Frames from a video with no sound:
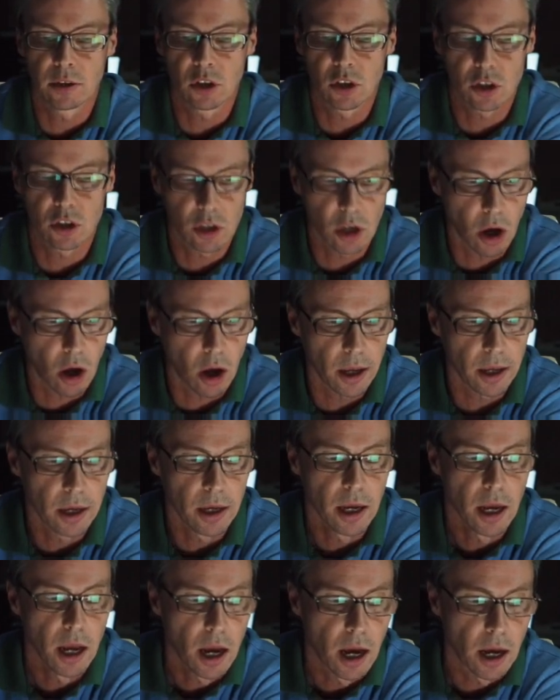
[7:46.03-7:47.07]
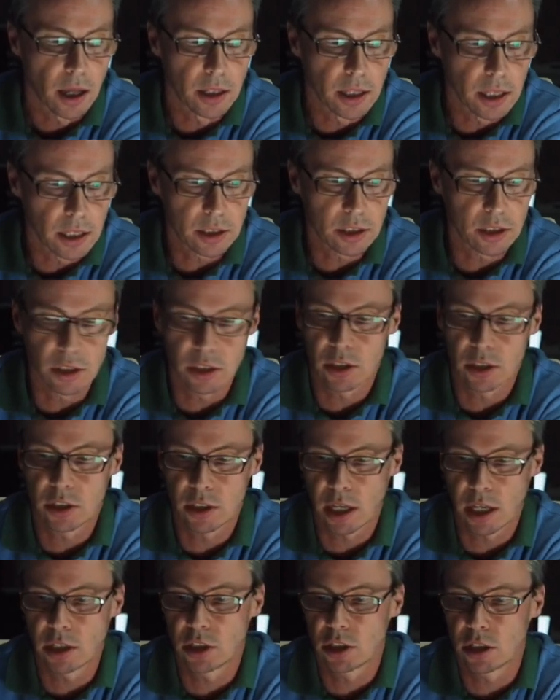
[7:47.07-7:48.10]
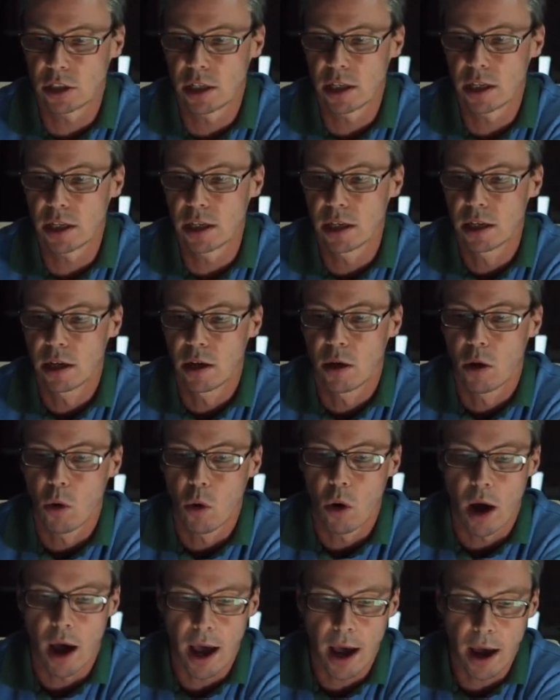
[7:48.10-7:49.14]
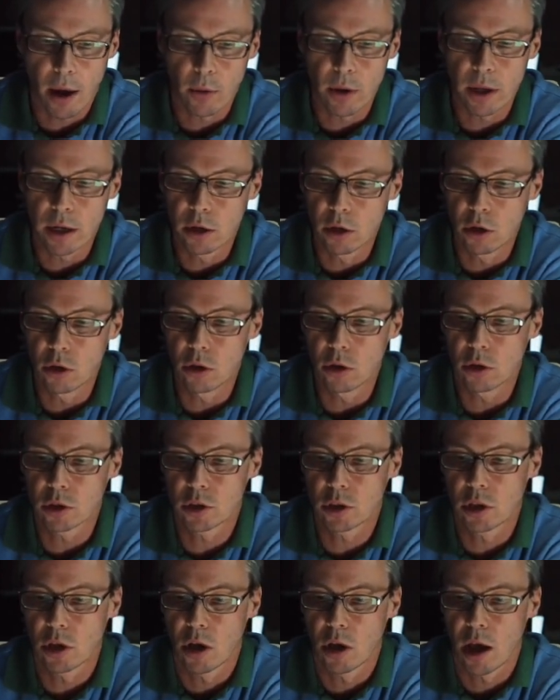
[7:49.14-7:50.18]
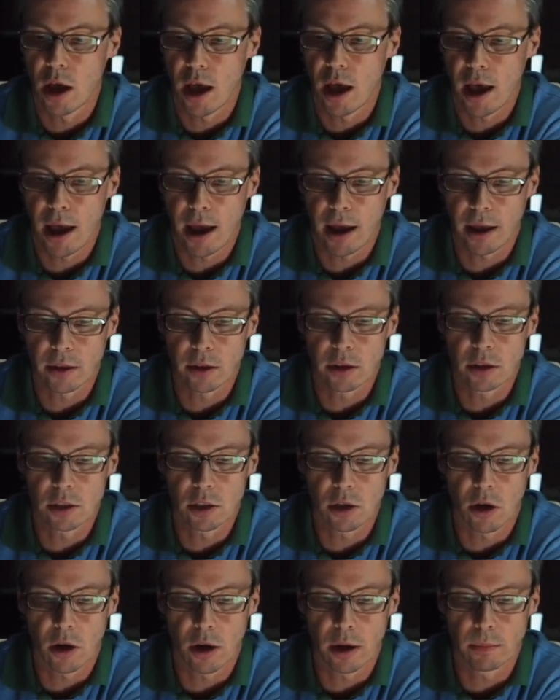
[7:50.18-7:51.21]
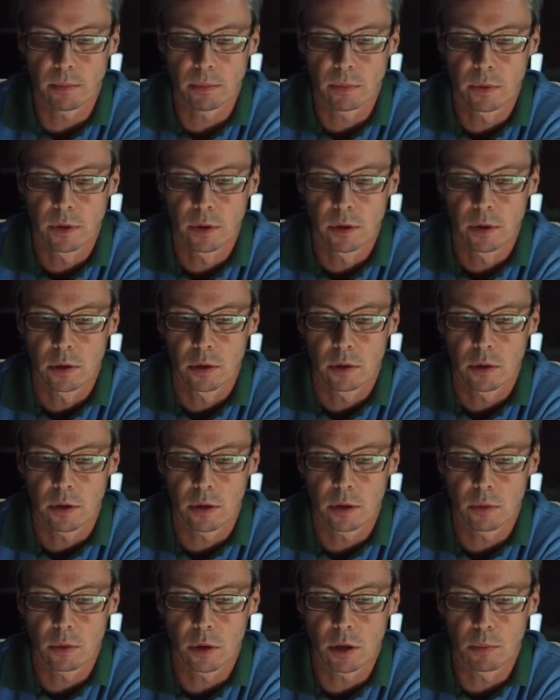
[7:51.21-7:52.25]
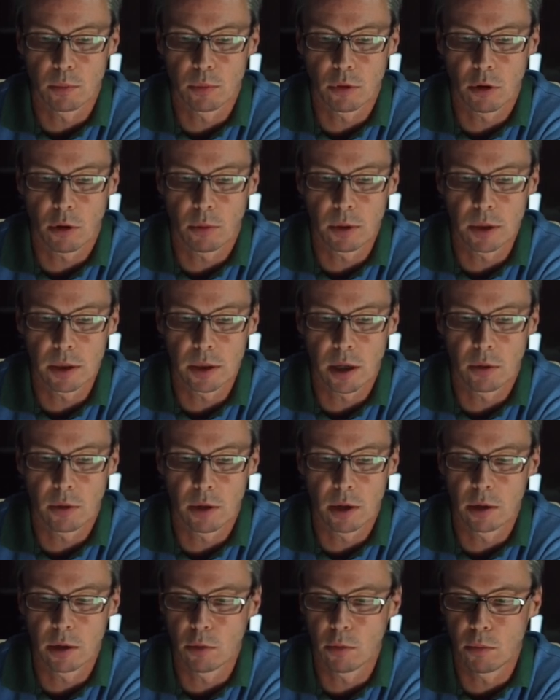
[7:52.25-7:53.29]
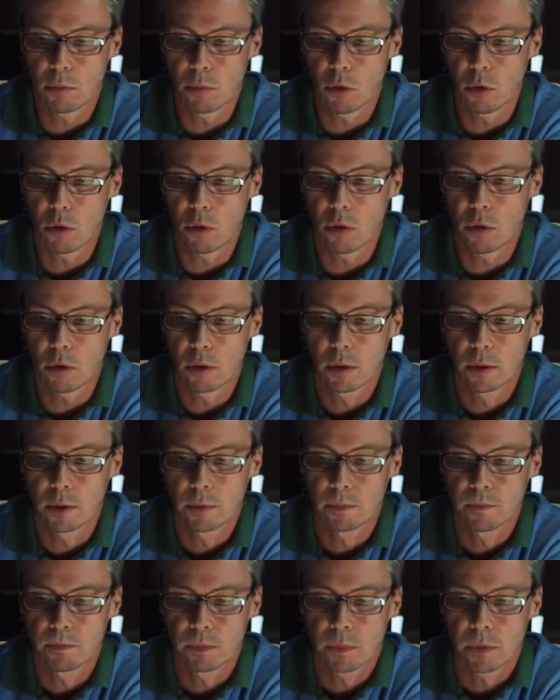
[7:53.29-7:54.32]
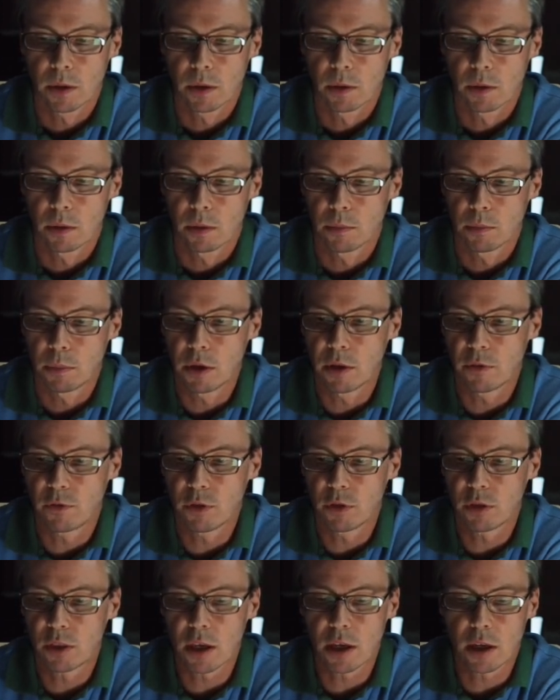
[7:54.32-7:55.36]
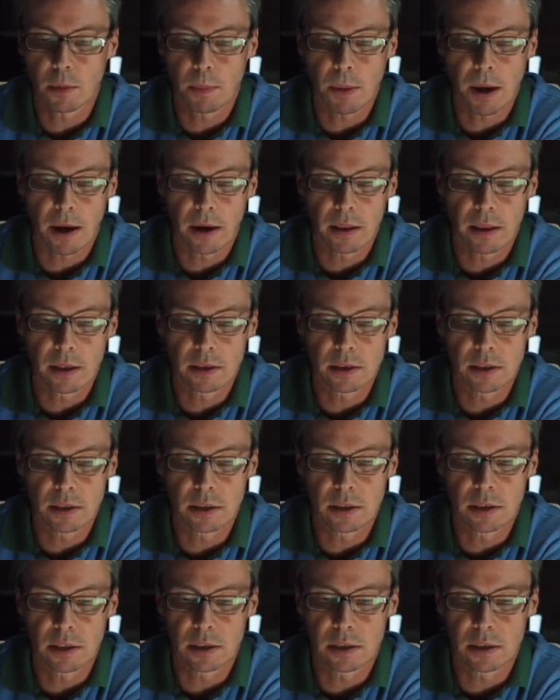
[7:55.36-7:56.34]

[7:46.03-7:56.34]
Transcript: sky, and this is essentially how it looked at the time. I think we could probably go a little more, but if you think about it, this